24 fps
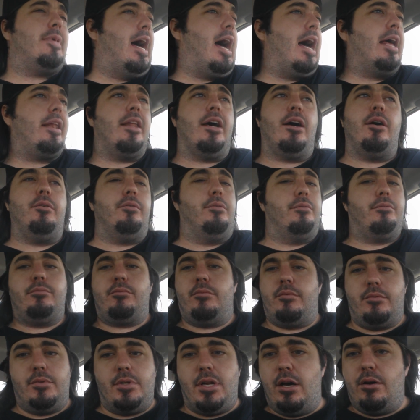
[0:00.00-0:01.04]
I don't
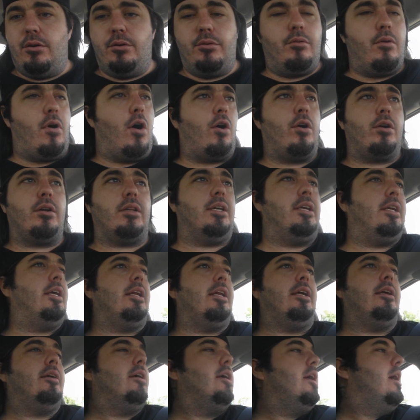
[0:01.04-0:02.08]
know hardly
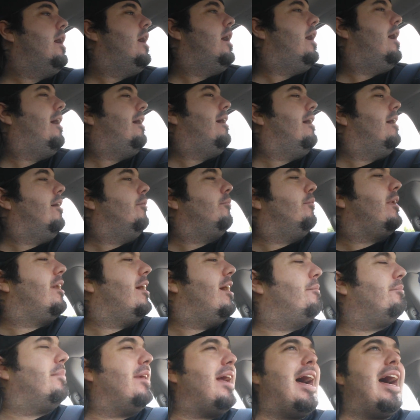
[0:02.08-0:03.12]
any. Uh, what
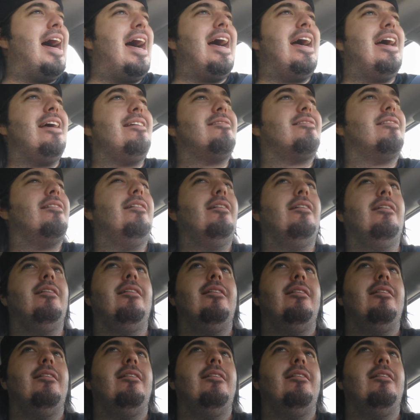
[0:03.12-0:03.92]
up, guys?